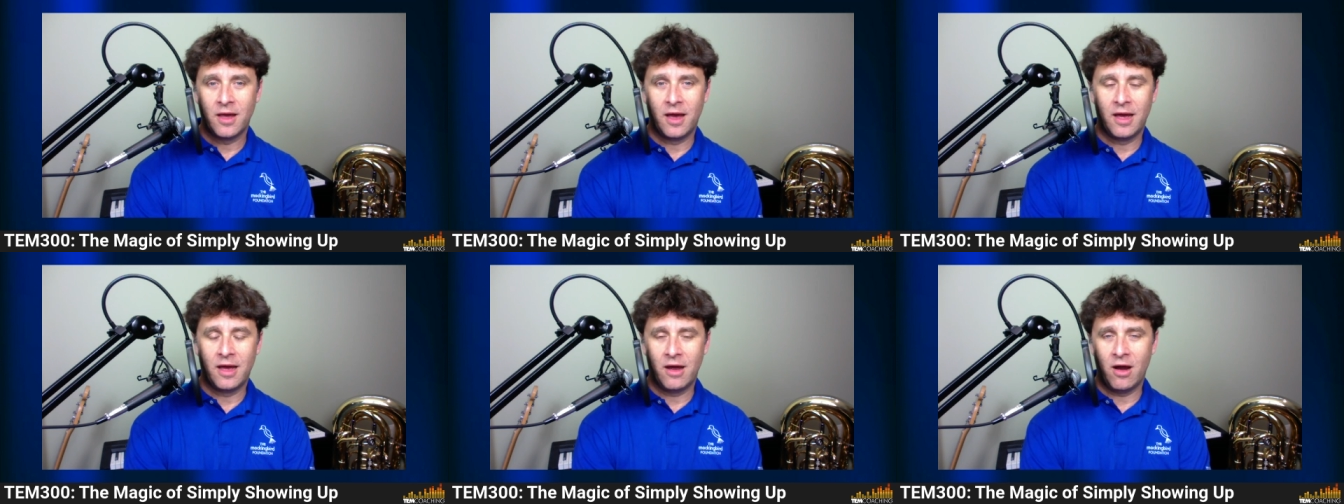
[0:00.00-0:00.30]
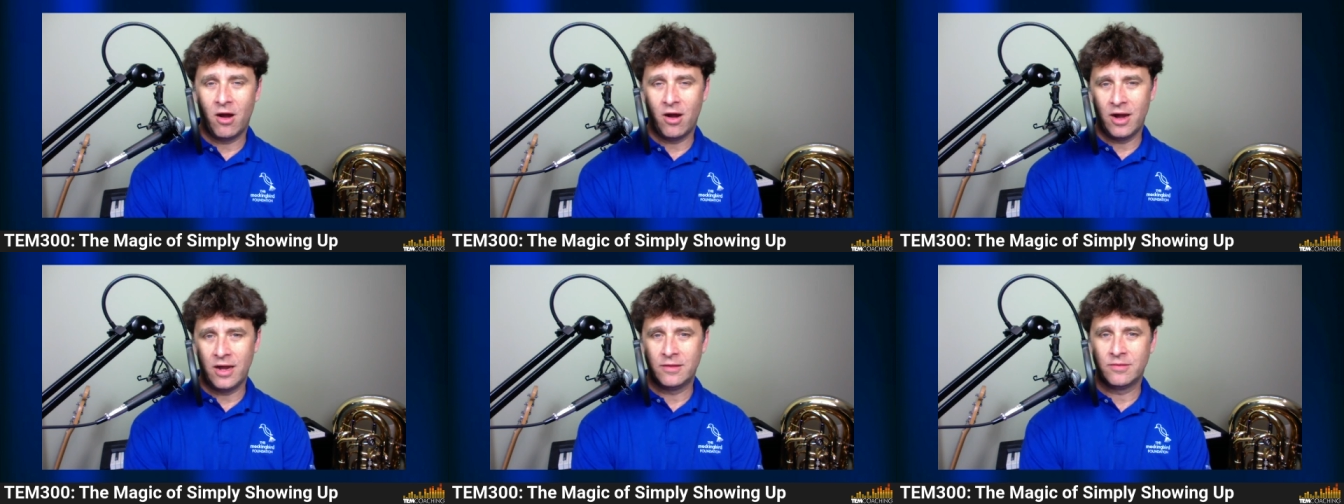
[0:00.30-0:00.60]
Uh,
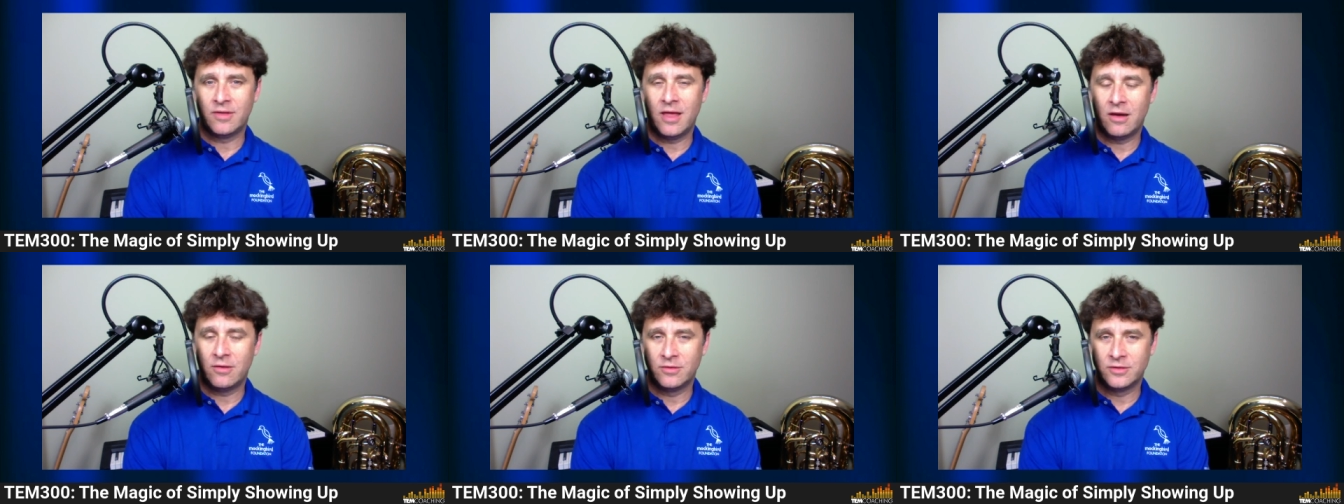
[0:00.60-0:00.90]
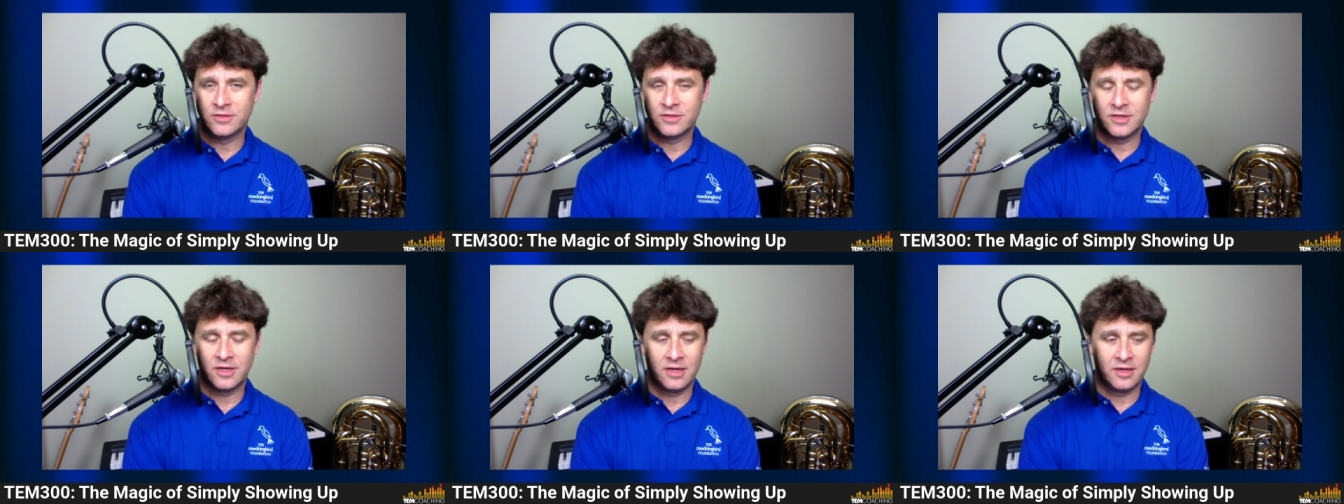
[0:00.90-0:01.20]
all right, that
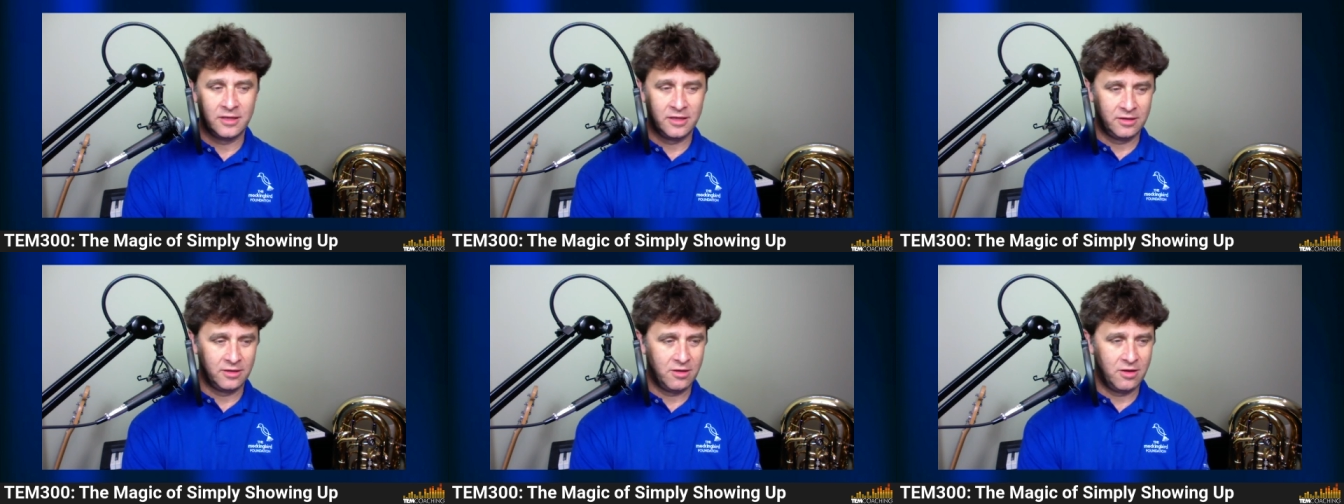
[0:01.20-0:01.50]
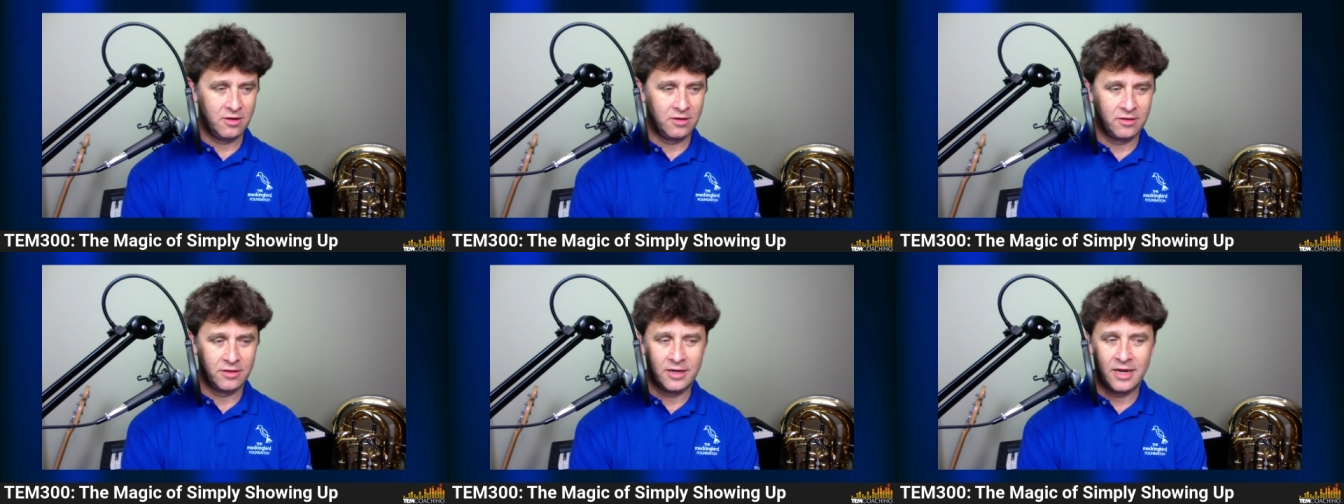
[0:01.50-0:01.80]
was uh, a little
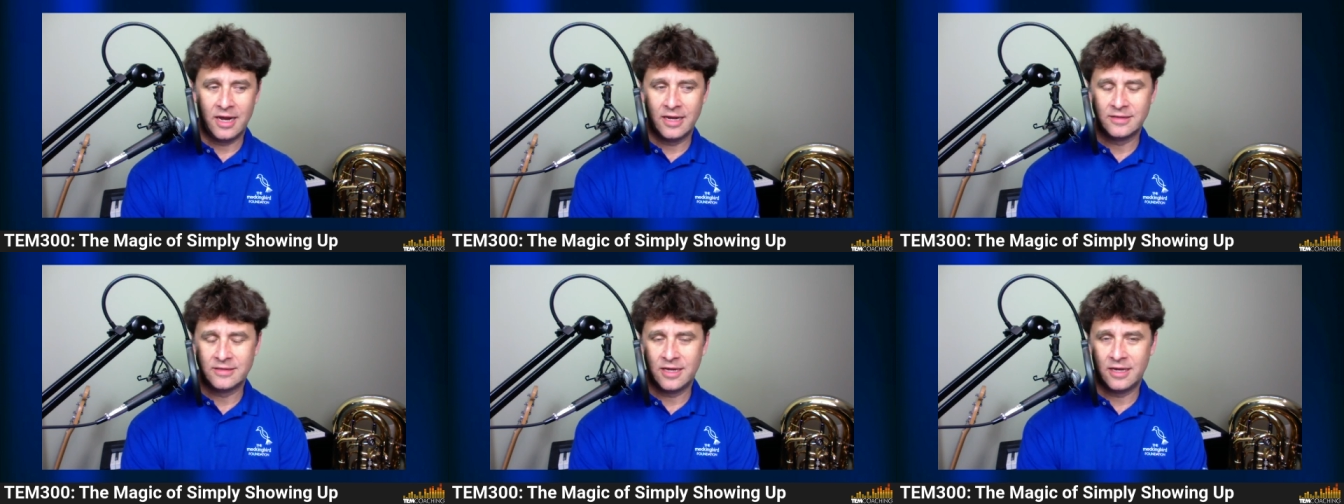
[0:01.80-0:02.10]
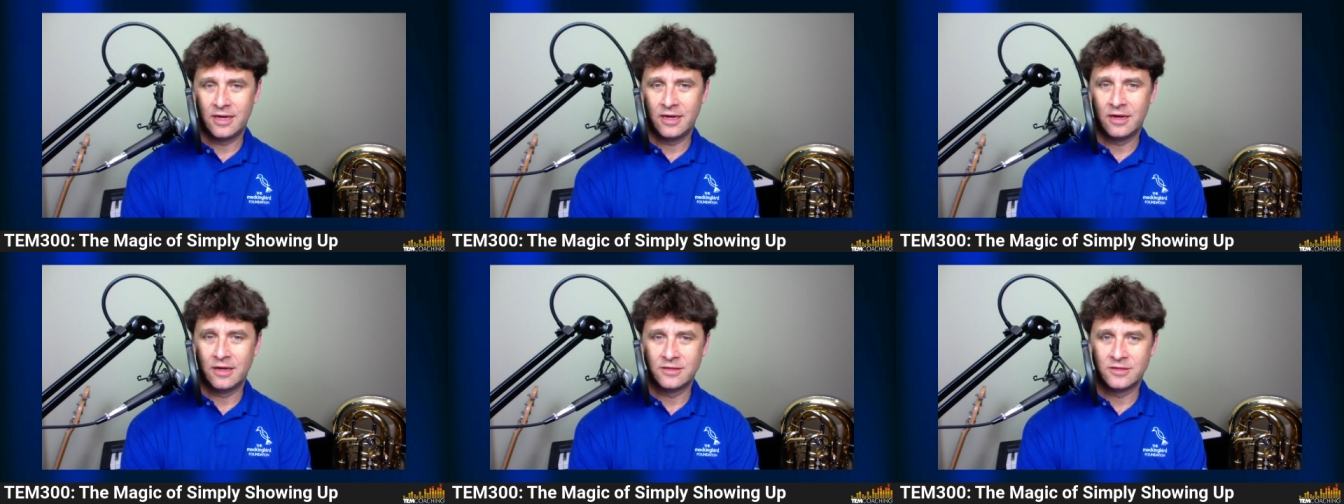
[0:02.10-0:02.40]
longer than I
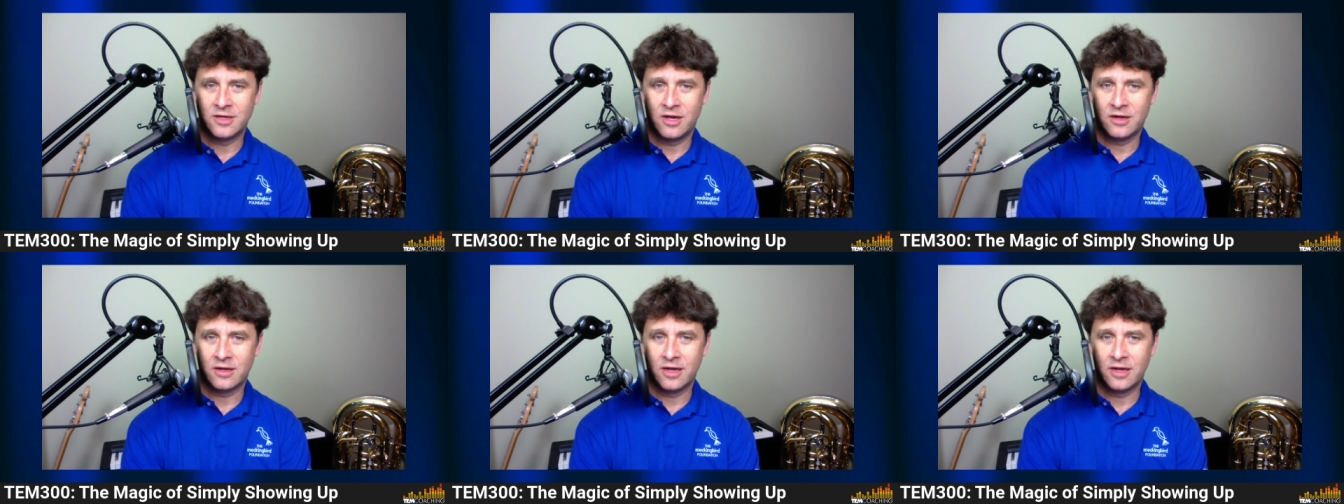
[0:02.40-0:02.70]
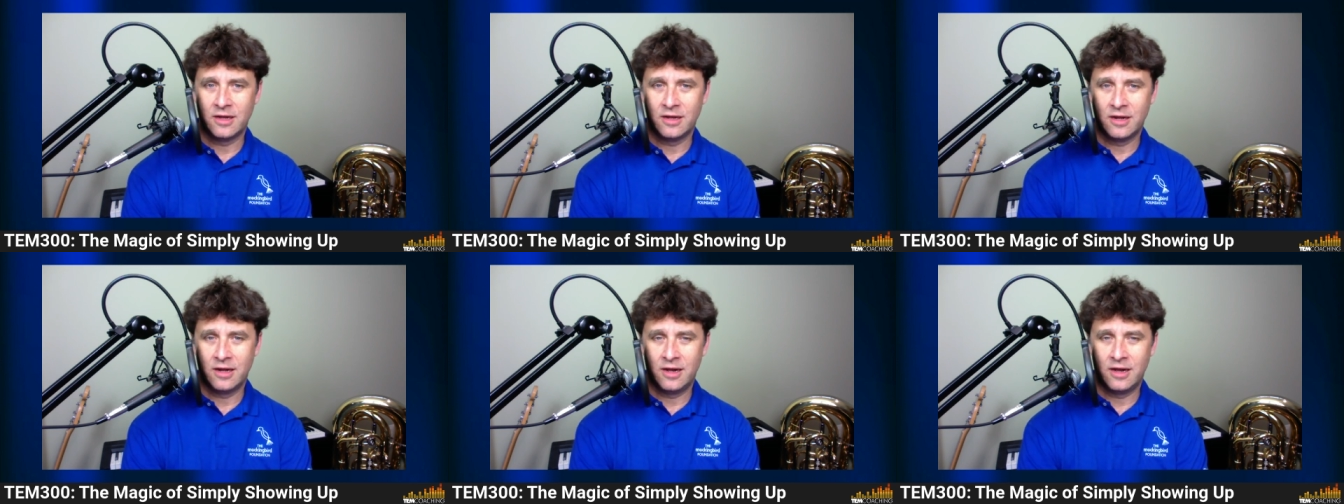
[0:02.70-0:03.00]
intended on
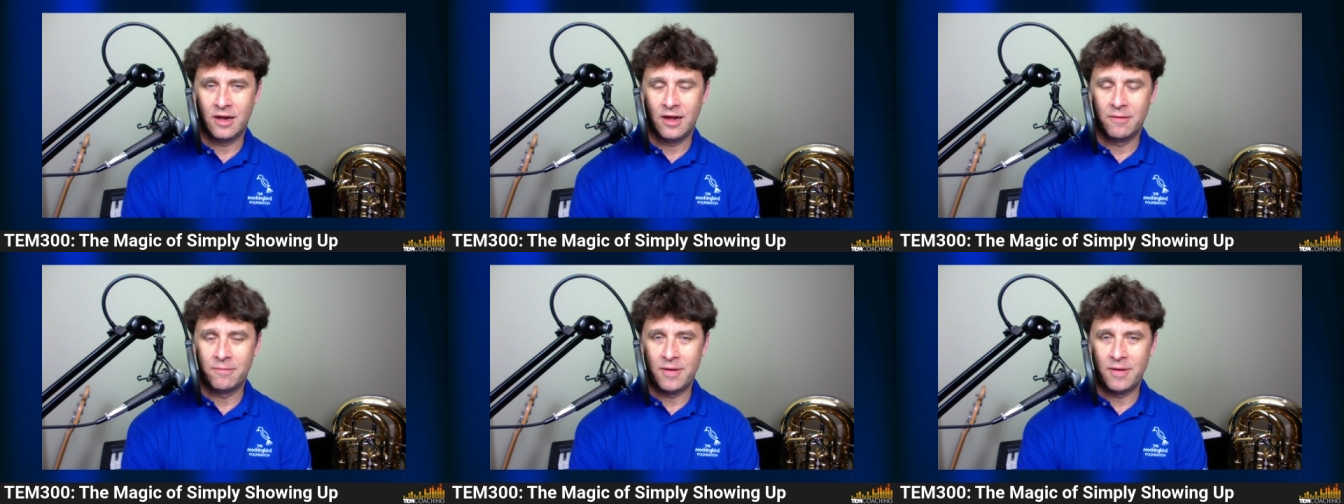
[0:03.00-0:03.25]
talking uh,